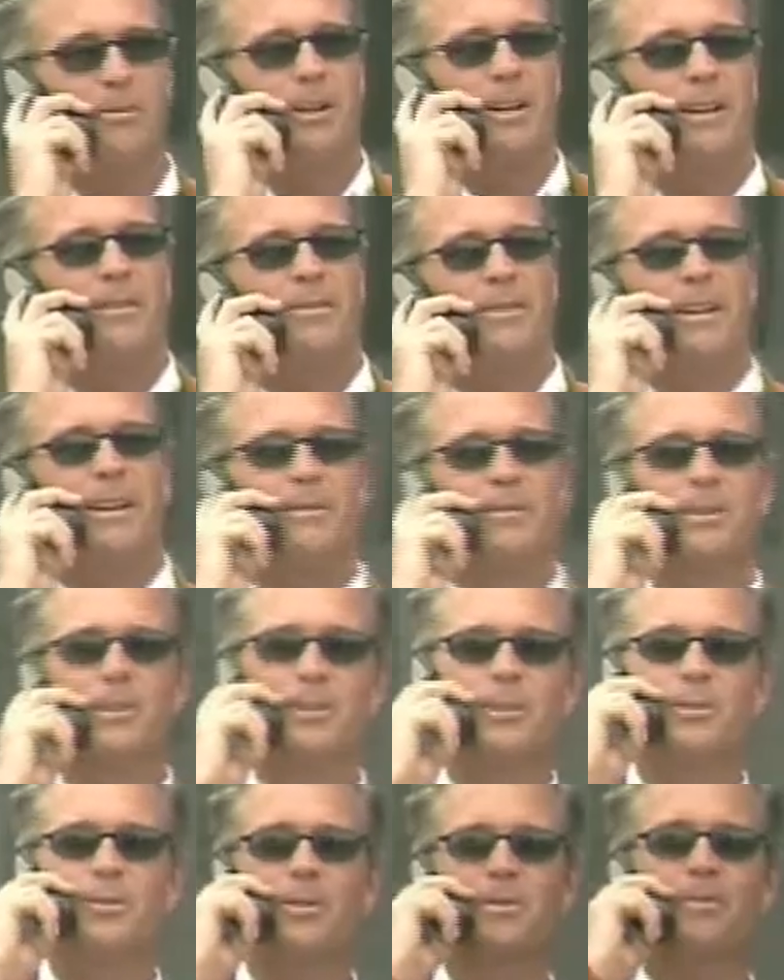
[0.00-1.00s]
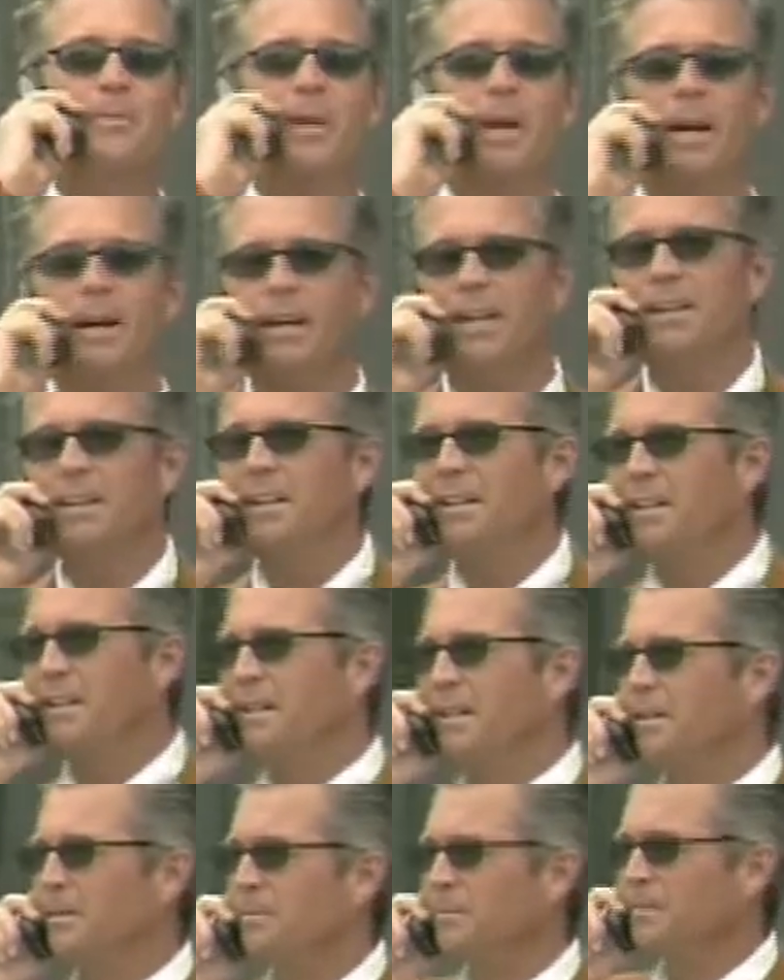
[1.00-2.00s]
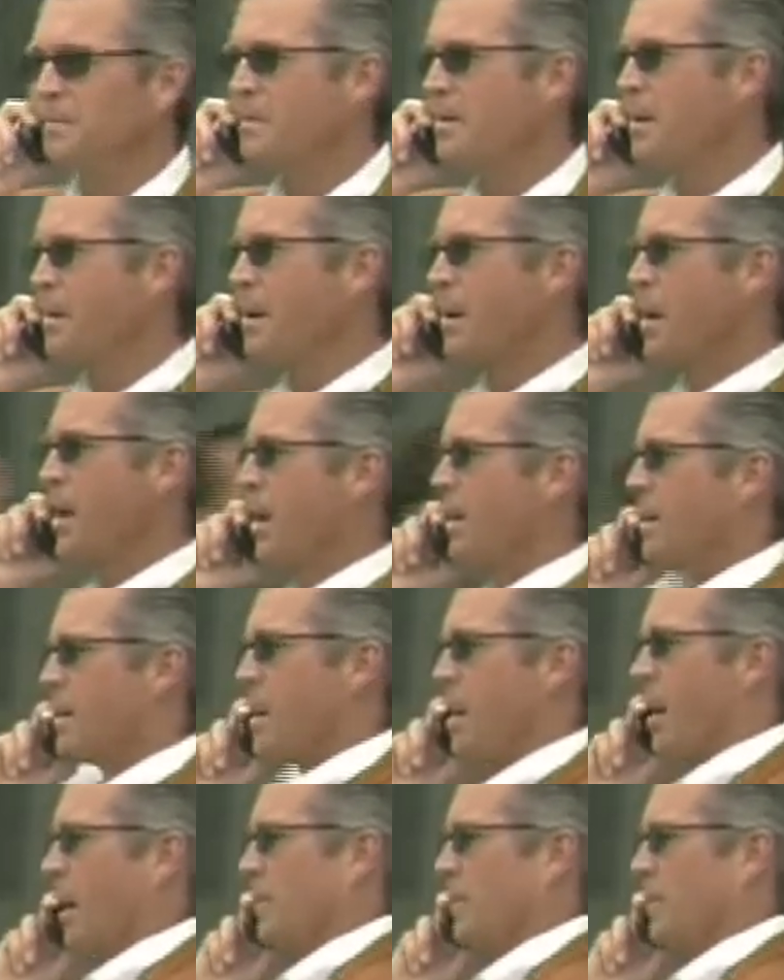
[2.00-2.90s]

pave the way for a federal auction of airwaves that